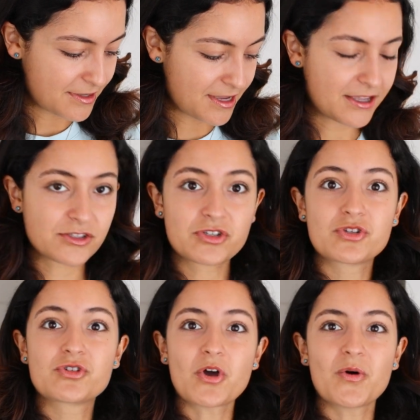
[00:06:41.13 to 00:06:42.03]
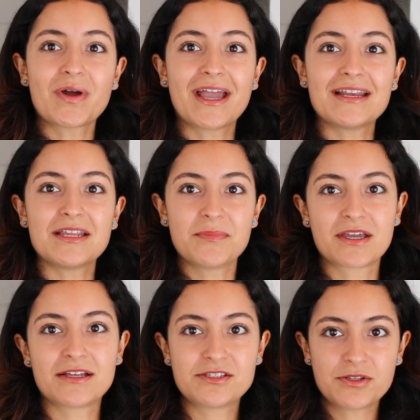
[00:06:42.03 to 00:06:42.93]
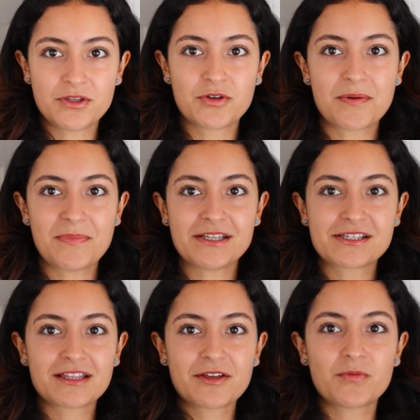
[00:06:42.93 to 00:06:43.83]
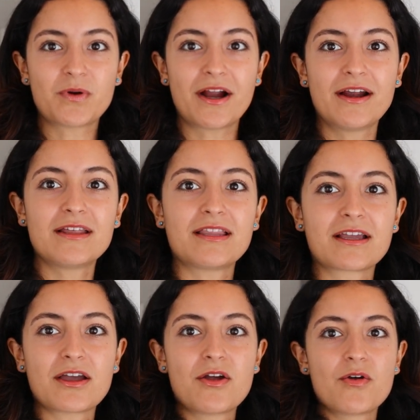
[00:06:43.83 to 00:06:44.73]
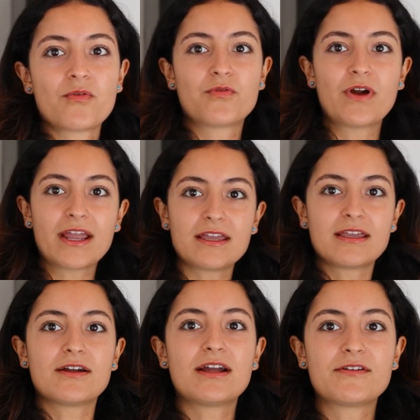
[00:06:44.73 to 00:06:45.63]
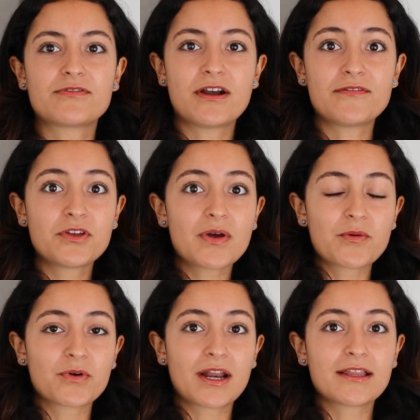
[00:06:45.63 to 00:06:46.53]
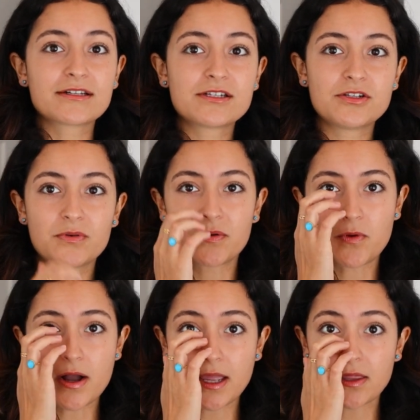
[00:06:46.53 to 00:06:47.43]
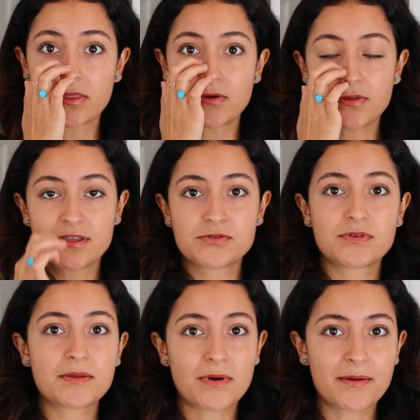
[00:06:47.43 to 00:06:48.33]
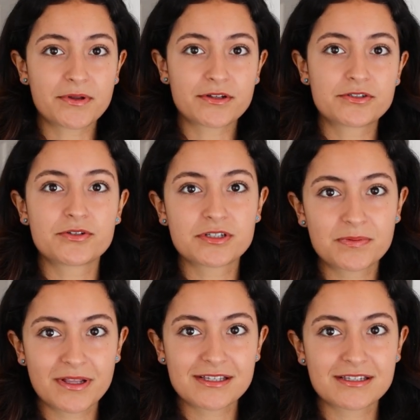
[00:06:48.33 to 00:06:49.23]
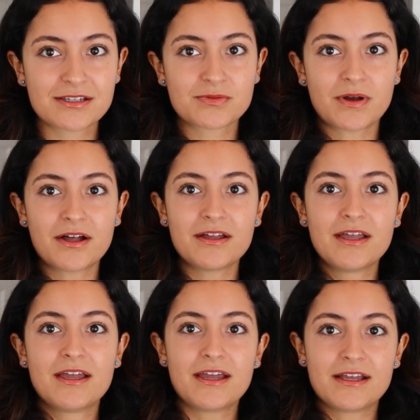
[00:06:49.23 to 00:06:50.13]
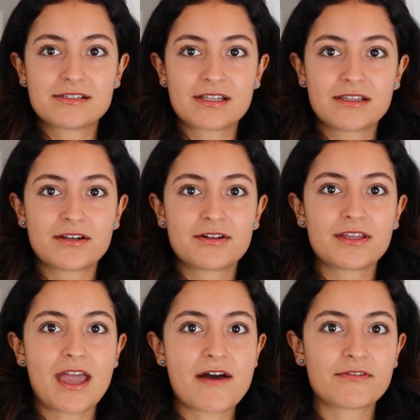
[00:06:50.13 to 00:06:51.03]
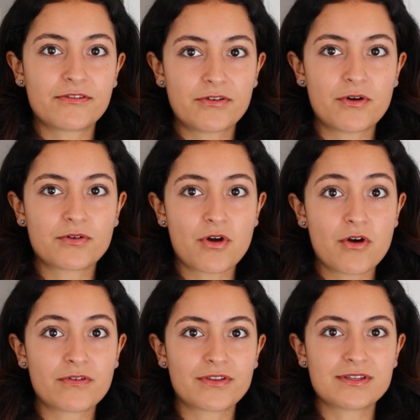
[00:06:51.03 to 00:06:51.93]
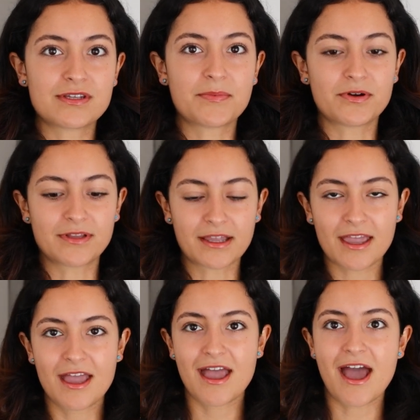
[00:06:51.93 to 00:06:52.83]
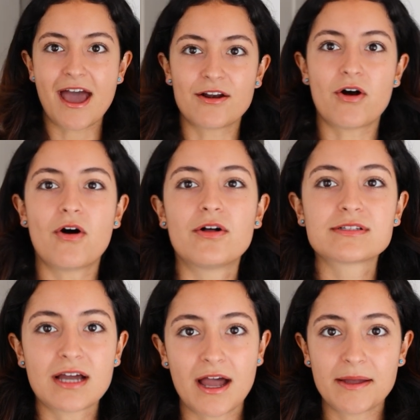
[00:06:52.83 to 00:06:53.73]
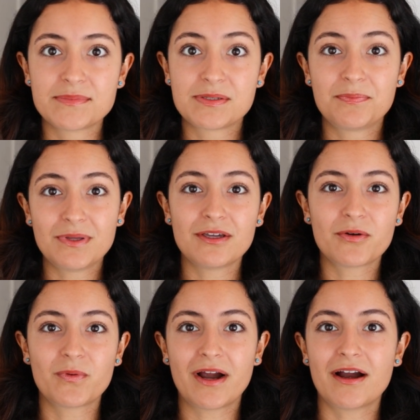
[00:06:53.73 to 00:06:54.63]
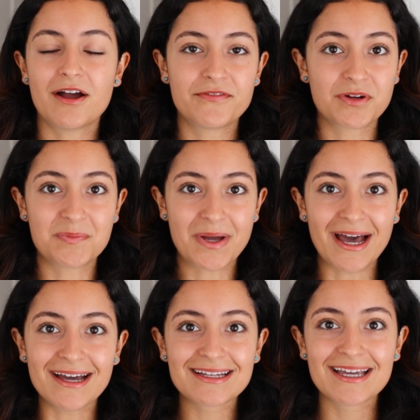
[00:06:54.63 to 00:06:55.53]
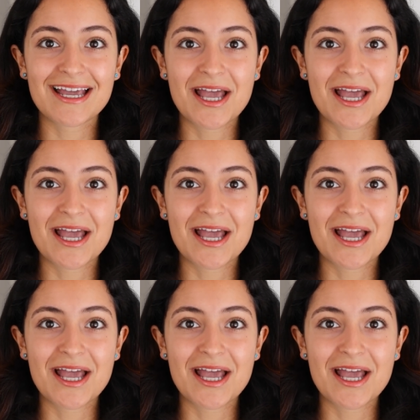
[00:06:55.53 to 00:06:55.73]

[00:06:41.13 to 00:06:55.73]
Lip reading: it's so handy because you can basically wear it like right here in front of you. And what I like to do when walking through these really popular tourist places as well is to literally have a phone over the zipper. Like at all times, be aware of your bag,